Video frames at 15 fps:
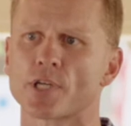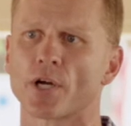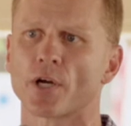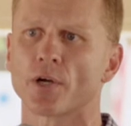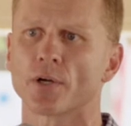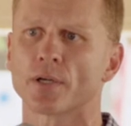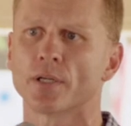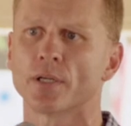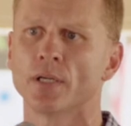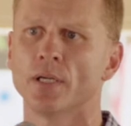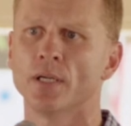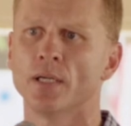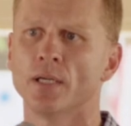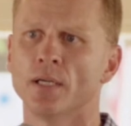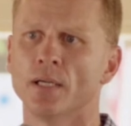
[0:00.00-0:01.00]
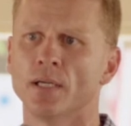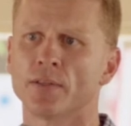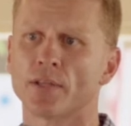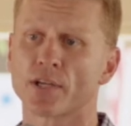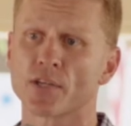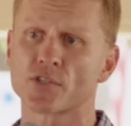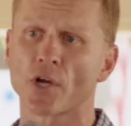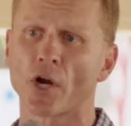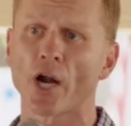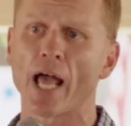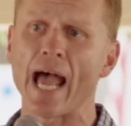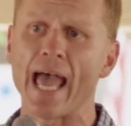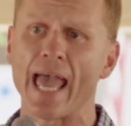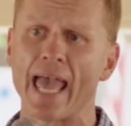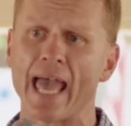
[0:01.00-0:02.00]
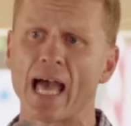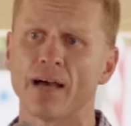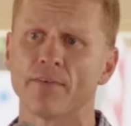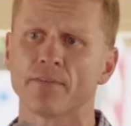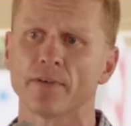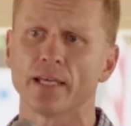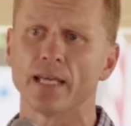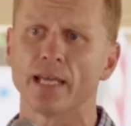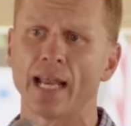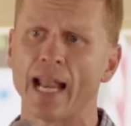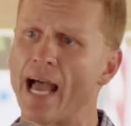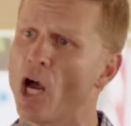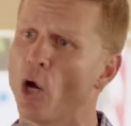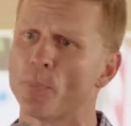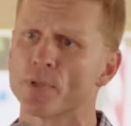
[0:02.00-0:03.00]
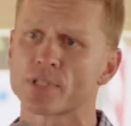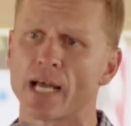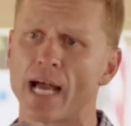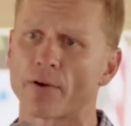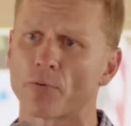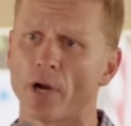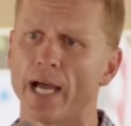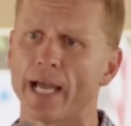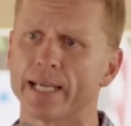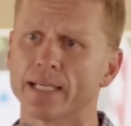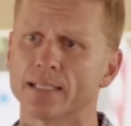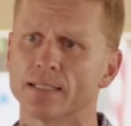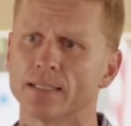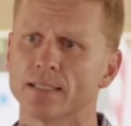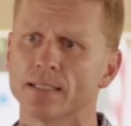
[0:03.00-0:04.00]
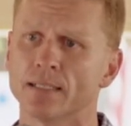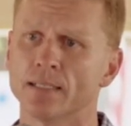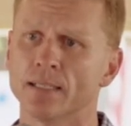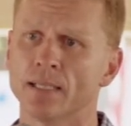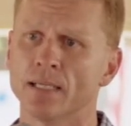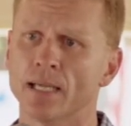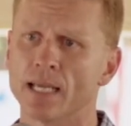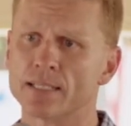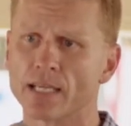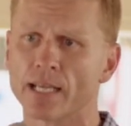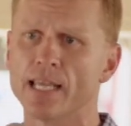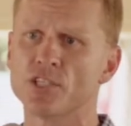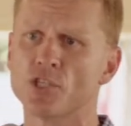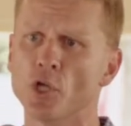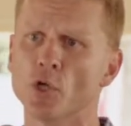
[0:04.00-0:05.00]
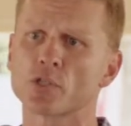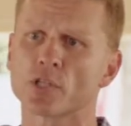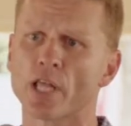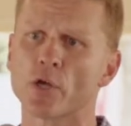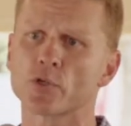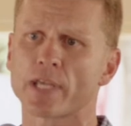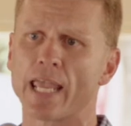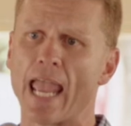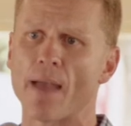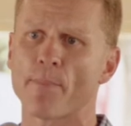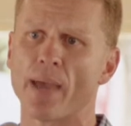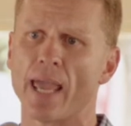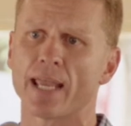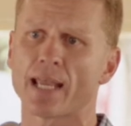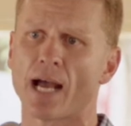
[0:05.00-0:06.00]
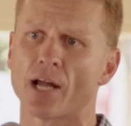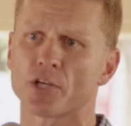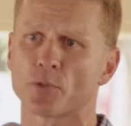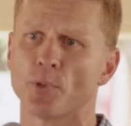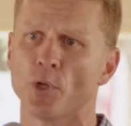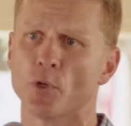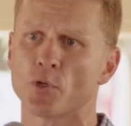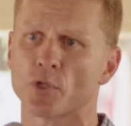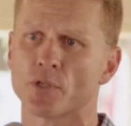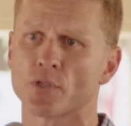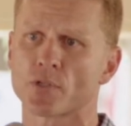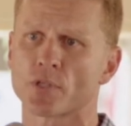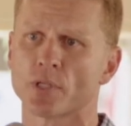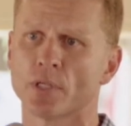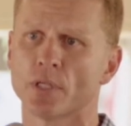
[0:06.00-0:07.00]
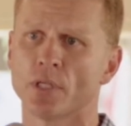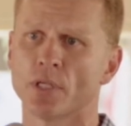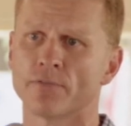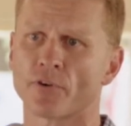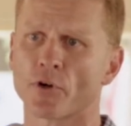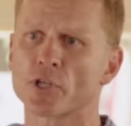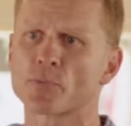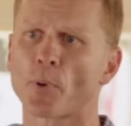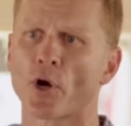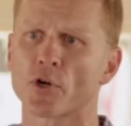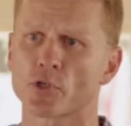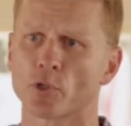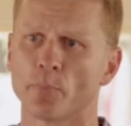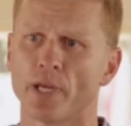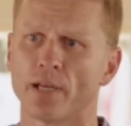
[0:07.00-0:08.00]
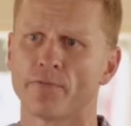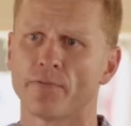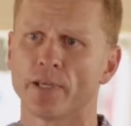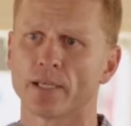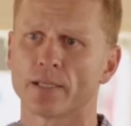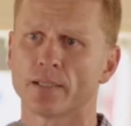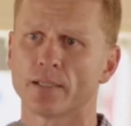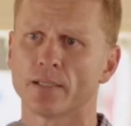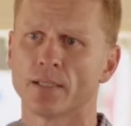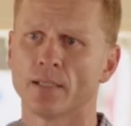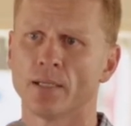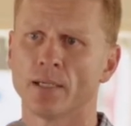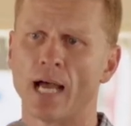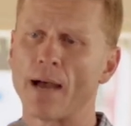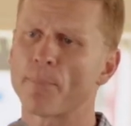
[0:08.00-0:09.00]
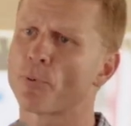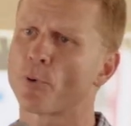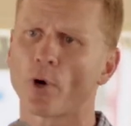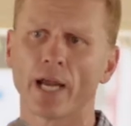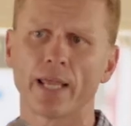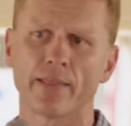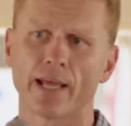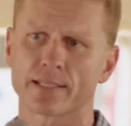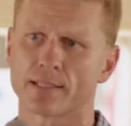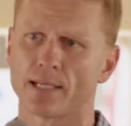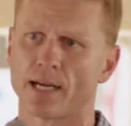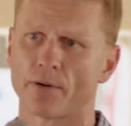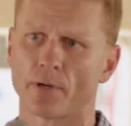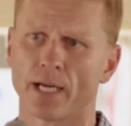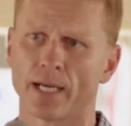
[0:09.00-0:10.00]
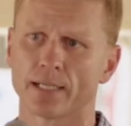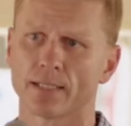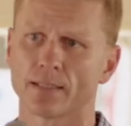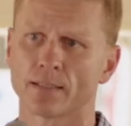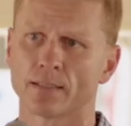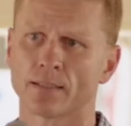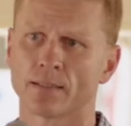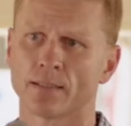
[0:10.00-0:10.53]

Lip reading: in return. The concern I have, and I hope it's not right, is that he's using those campaign contributions for his personal benefit. I pray that's not right.